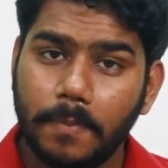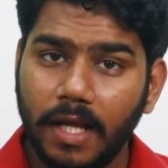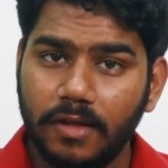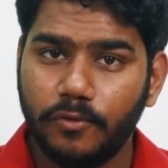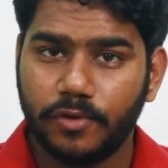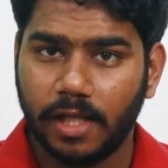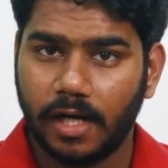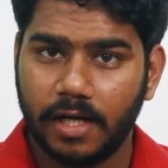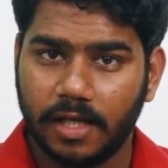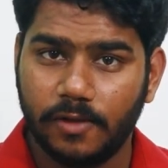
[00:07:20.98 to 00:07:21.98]
price of 10
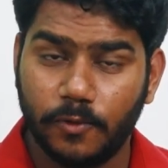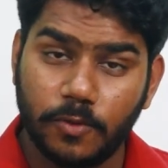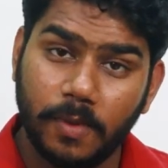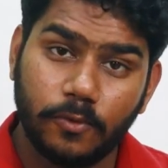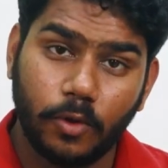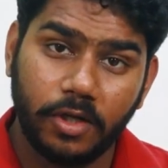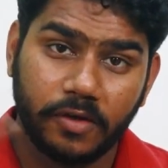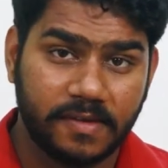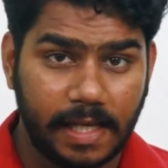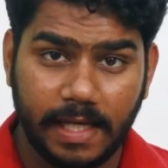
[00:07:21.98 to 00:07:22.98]
articles, which means what? You
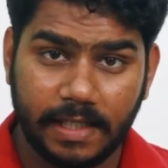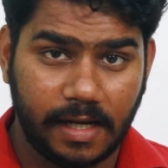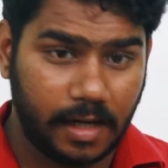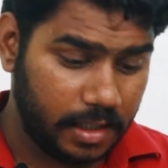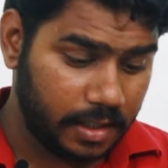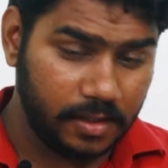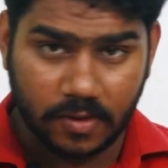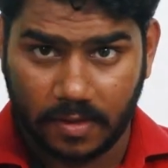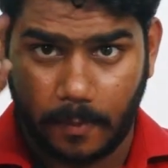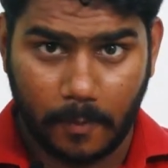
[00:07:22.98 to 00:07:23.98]
are selling 10
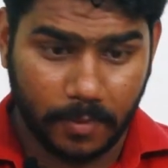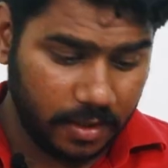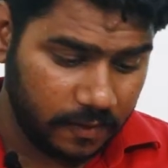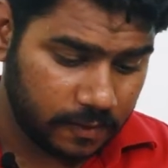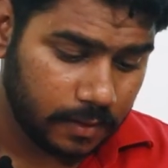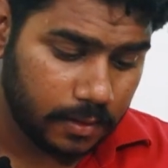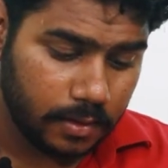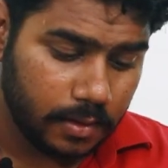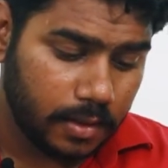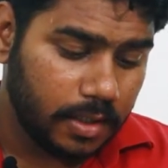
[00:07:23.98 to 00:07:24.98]
articles. Remember this.
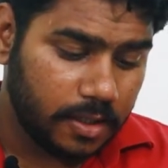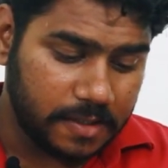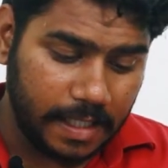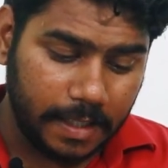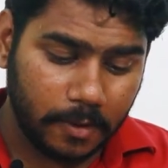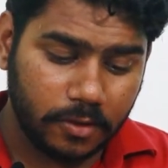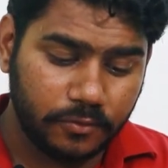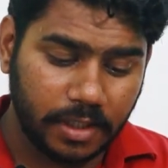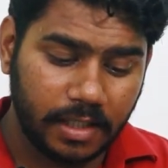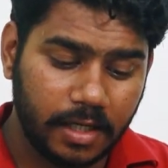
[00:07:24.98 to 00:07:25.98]
The selling price
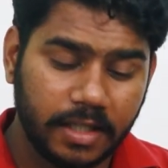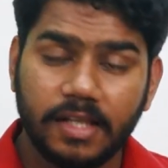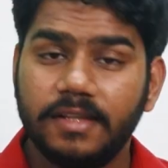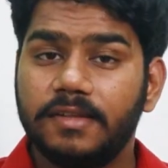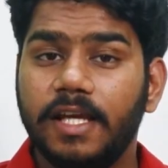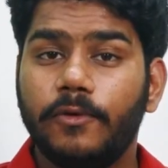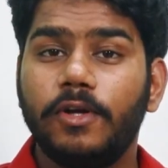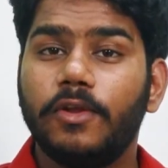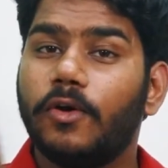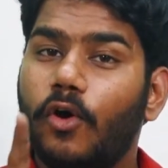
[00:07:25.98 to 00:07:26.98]
of 10 articles is equal
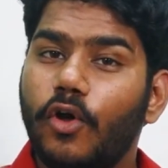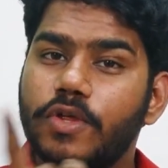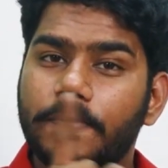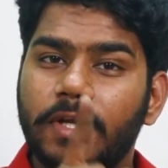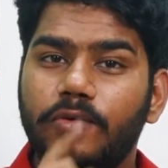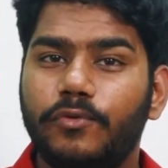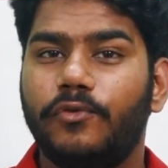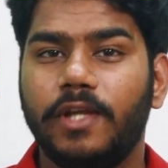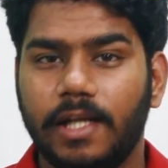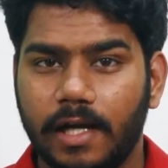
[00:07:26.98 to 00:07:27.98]
to the cost price of
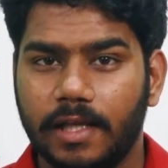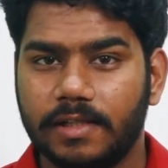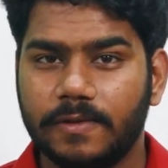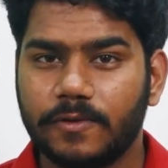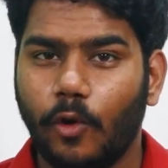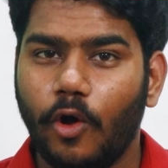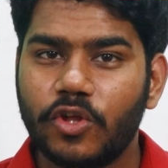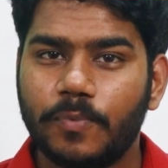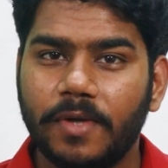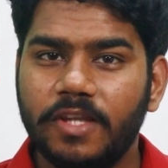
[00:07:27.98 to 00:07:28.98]
15 articles.
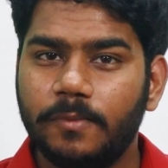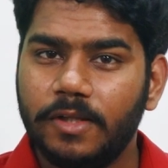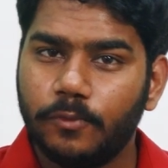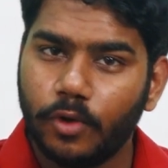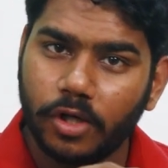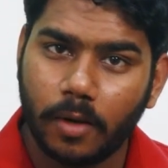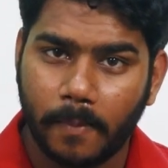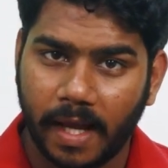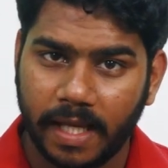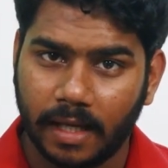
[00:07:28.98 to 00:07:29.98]
Cost price means what? You are
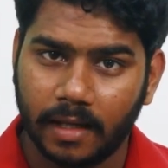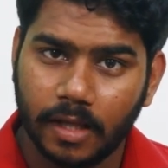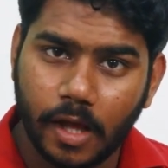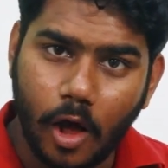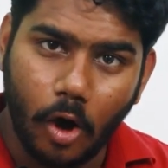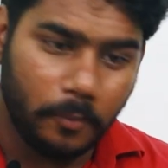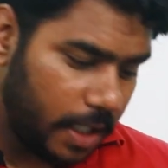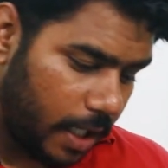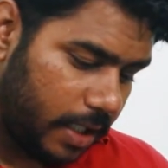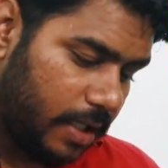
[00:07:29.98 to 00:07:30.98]
buying. How many
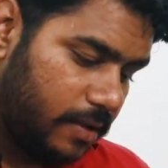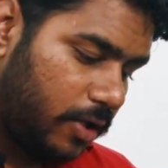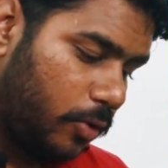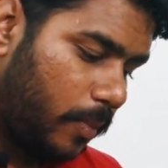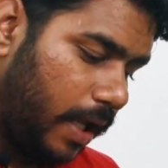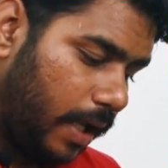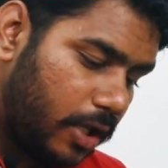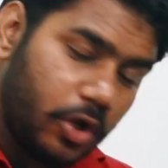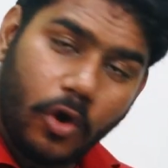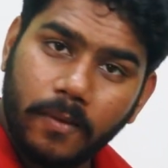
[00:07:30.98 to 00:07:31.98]
articles are you
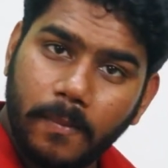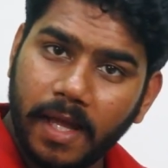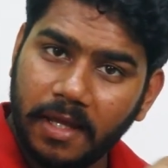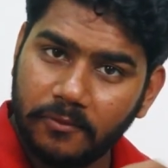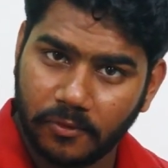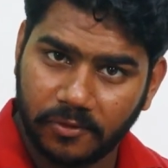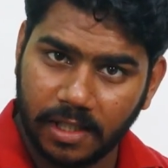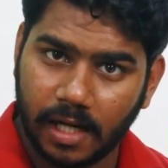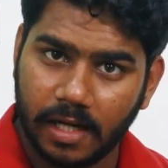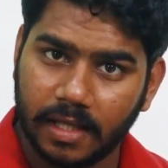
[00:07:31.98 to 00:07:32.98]
buying? You are buying
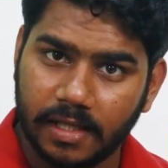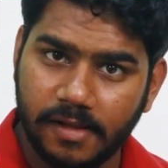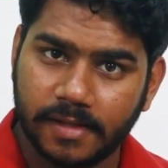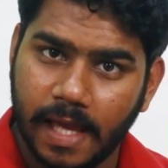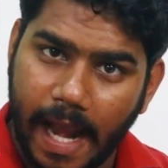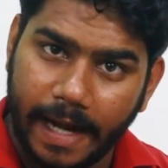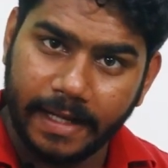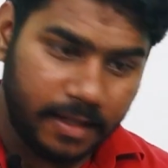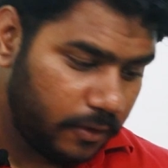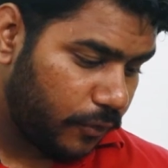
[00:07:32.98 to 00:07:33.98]
15 articles. And
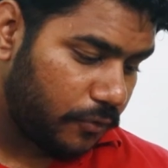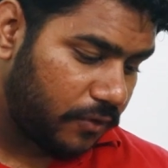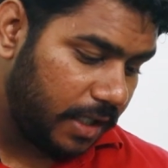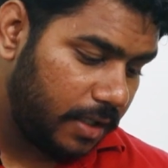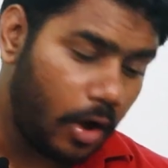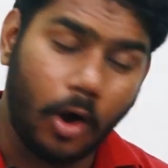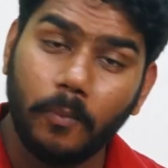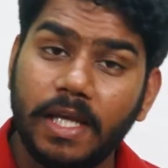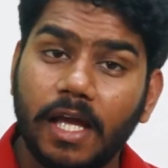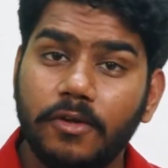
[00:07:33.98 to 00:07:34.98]
in this 15, how
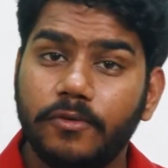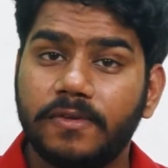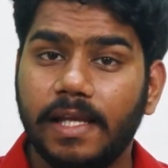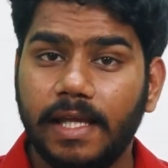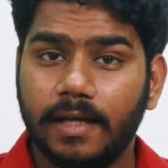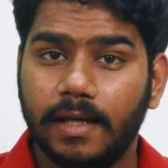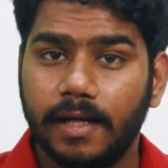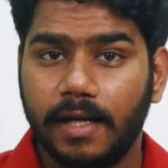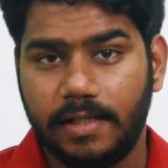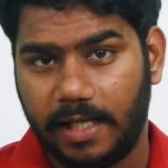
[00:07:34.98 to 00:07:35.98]
many are you selling?
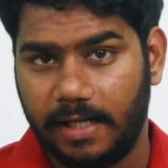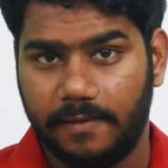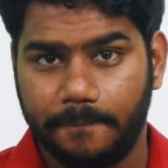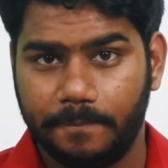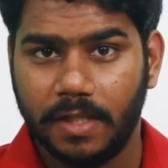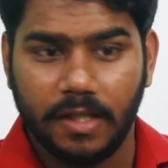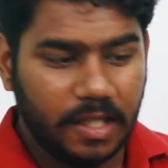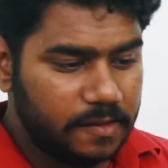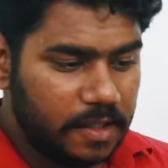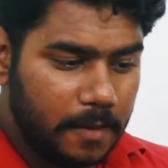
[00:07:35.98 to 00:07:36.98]
10.
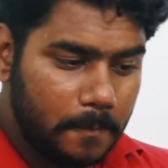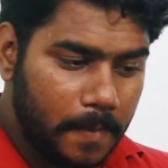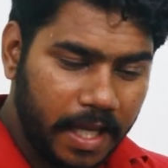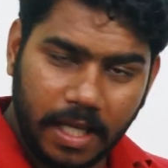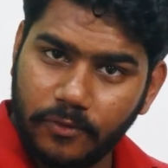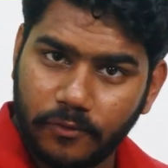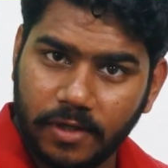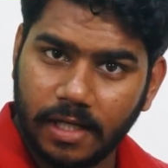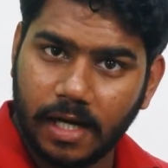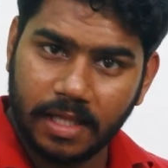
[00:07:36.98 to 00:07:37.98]
Sir, I am buying
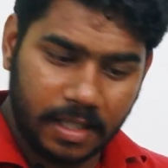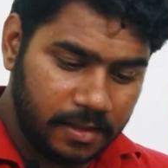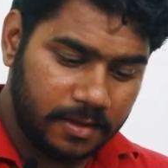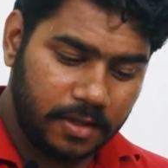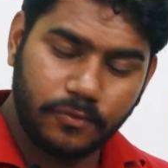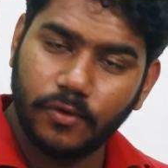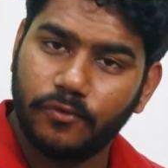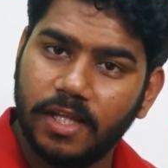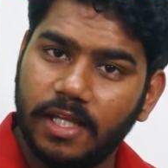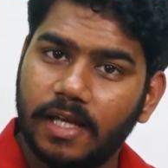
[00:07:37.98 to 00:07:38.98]
15 articles. In this
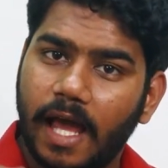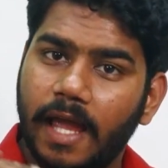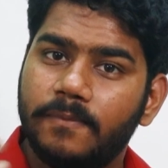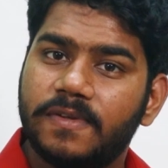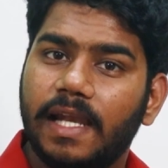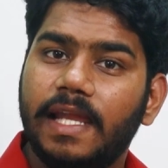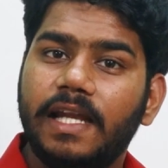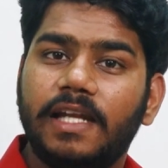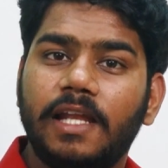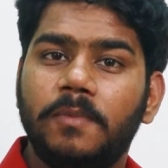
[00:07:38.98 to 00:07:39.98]
15, I am
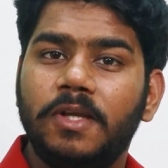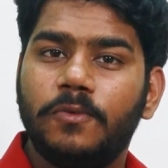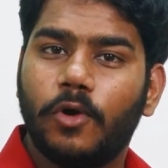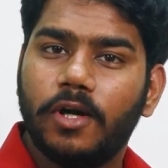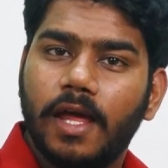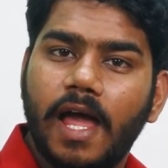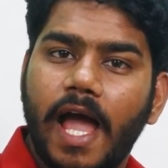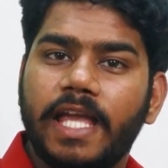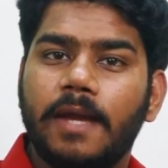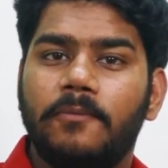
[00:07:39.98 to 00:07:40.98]
selling 10 means what?
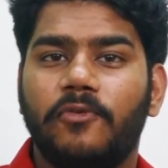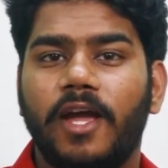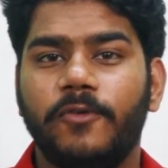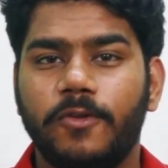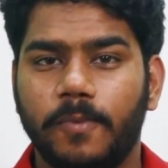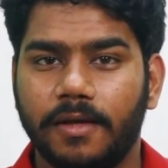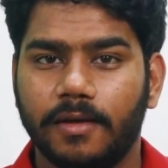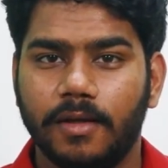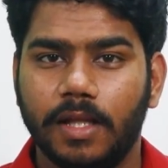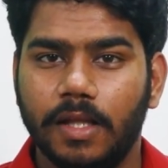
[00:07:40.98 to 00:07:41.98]
I kept 5 with me.
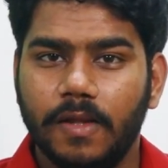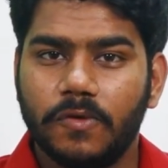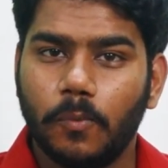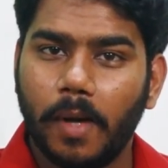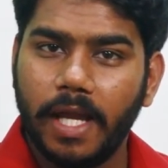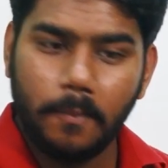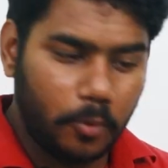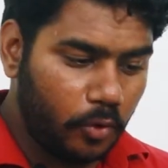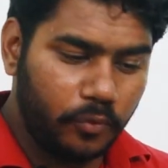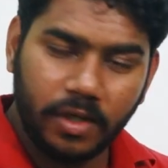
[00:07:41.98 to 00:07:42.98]
So my
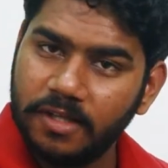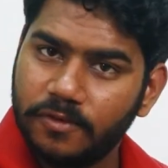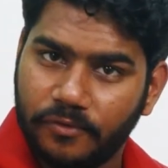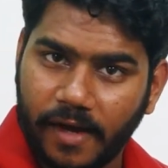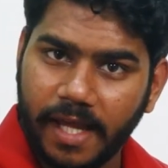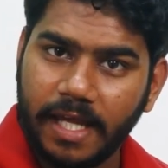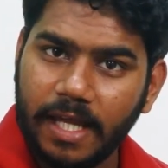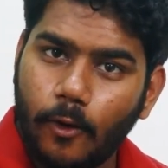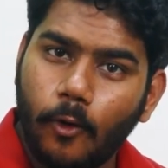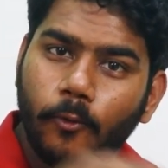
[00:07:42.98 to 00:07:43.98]
profit is
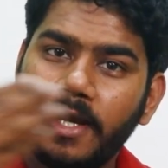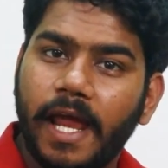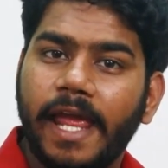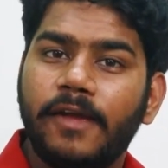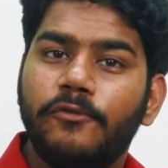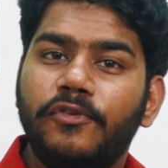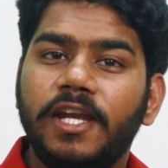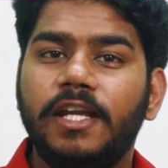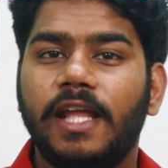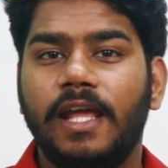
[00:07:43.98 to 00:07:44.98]
5 over
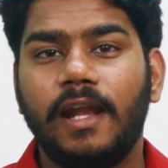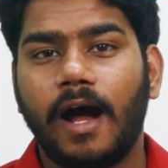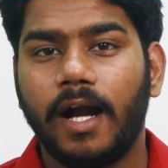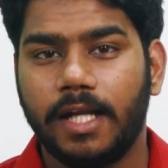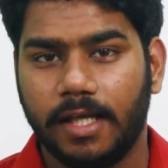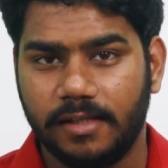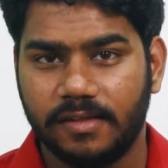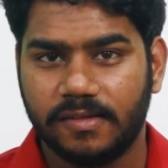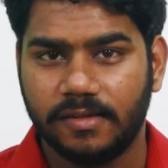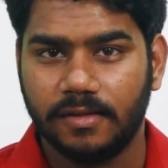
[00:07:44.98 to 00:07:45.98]
every 10
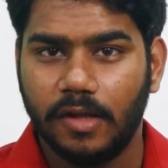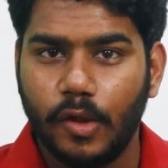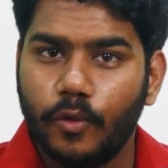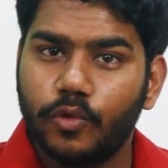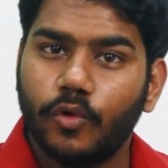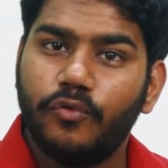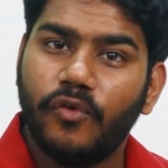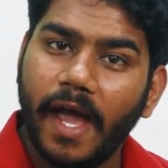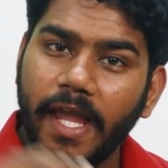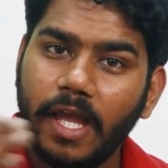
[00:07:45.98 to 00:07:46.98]
articles. So
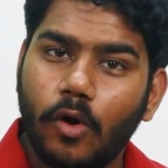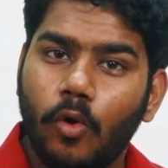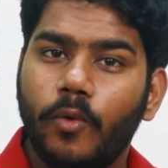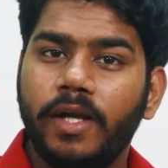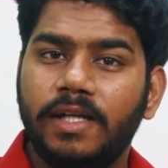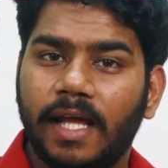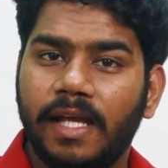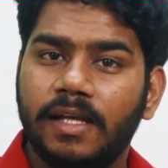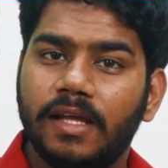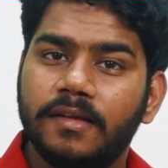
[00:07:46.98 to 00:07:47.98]
5 over
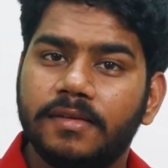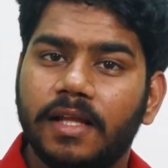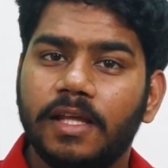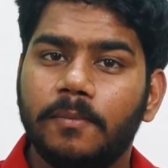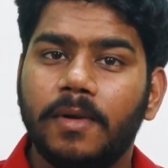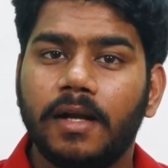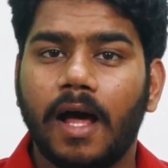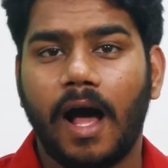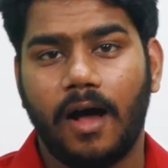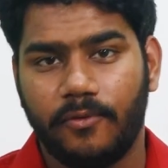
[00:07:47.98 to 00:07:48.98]
10 is nothing but
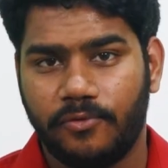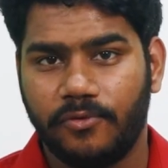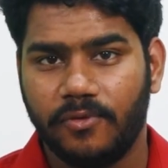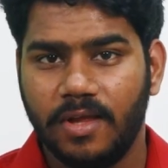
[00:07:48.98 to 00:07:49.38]
half.